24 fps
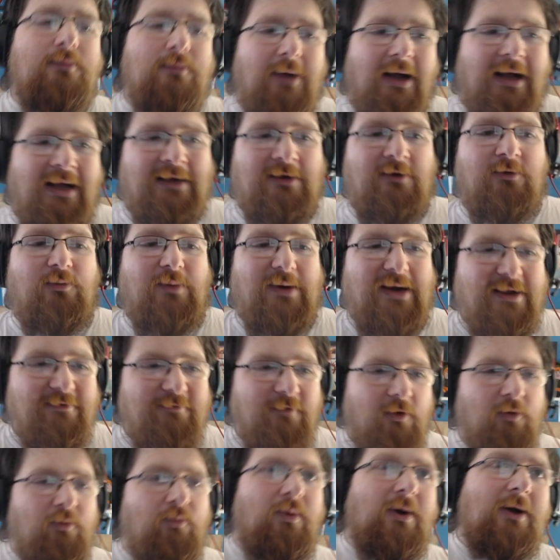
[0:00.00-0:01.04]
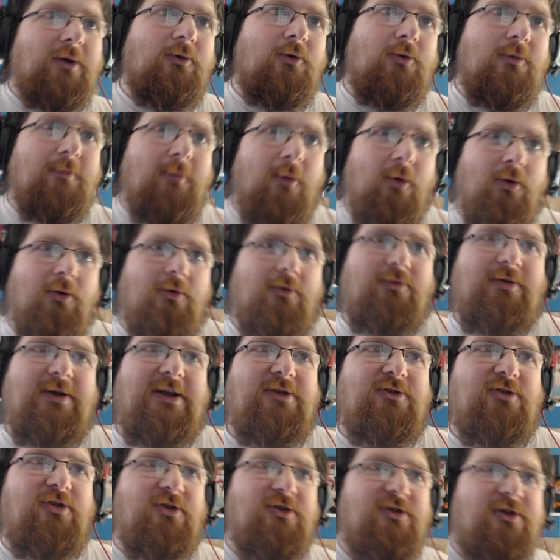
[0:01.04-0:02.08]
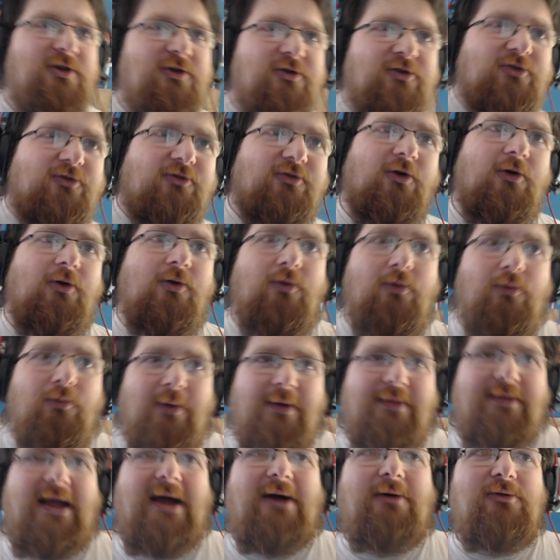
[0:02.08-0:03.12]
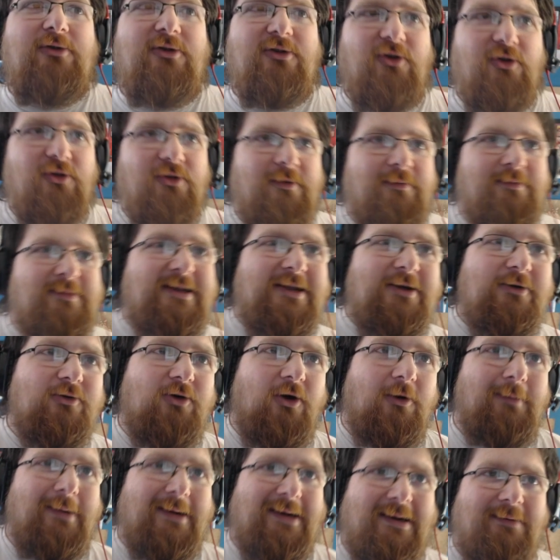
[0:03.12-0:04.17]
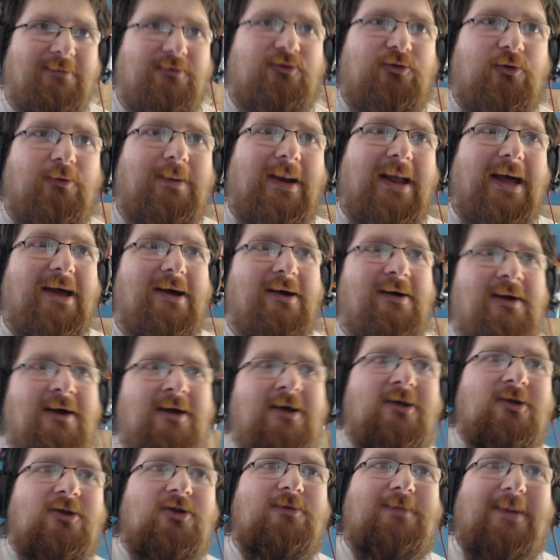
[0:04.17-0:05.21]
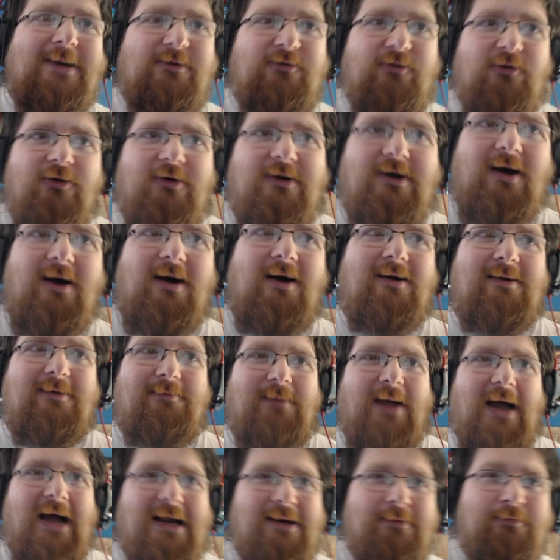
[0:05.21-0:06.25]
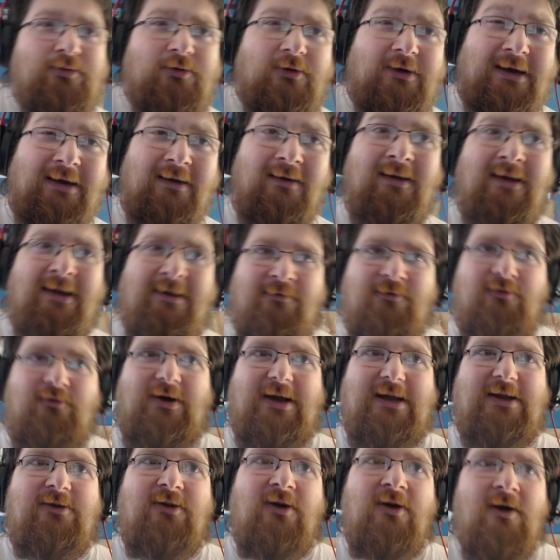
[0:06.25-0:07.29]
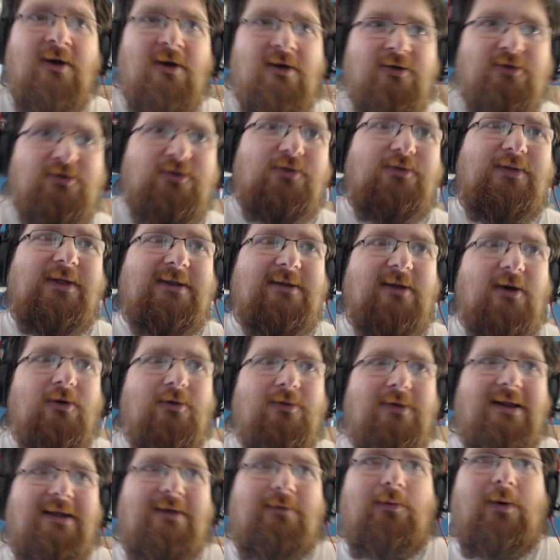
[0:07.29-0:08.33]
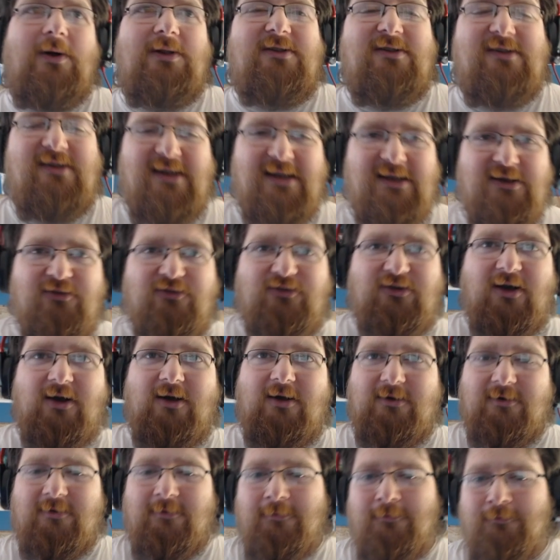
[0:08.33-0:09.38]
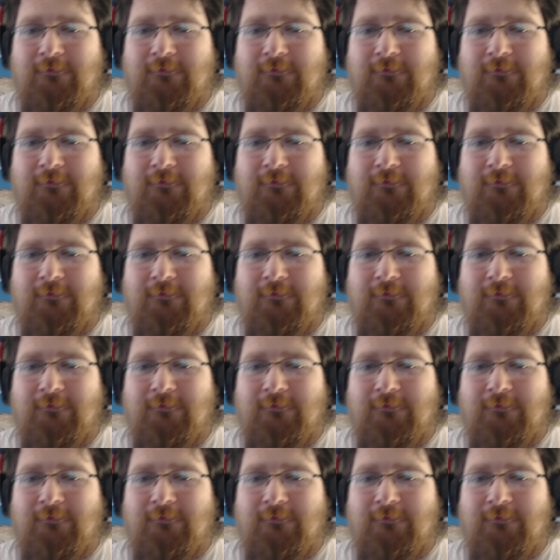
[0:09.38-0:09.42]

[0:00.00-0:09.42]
And whenever one or more creatures you control with counters on them deal combat damage to a player, you may draw a card and proliferate. Do this only once each turn.